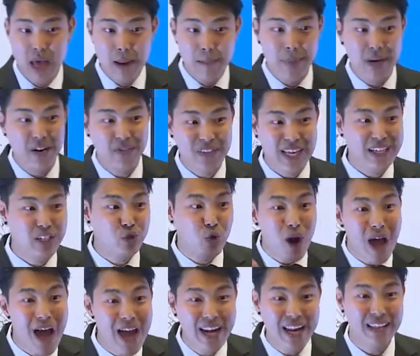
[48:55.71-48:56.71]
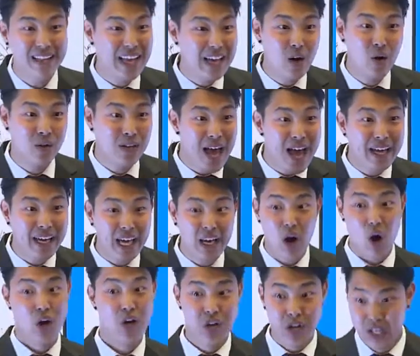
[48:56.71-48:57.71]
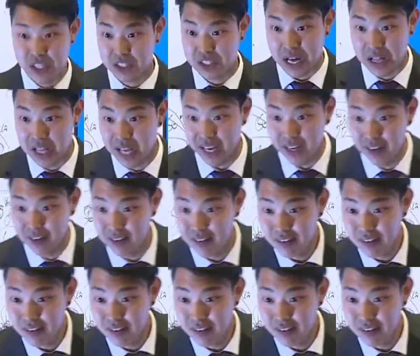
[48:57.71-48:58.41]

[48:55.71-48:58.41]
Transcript: but if they try it and they don't like it, are you going to sell it?